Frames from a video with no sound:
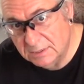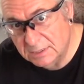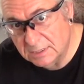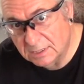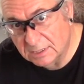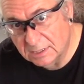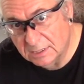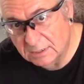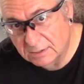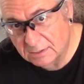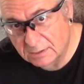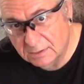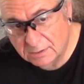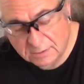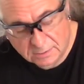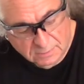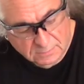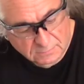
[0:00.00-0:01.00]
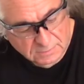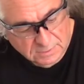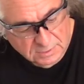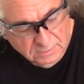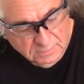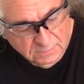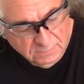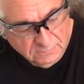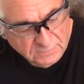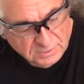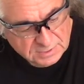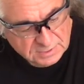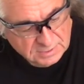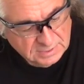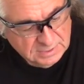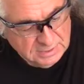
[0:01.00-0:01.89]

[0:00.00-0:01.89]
check it with the universal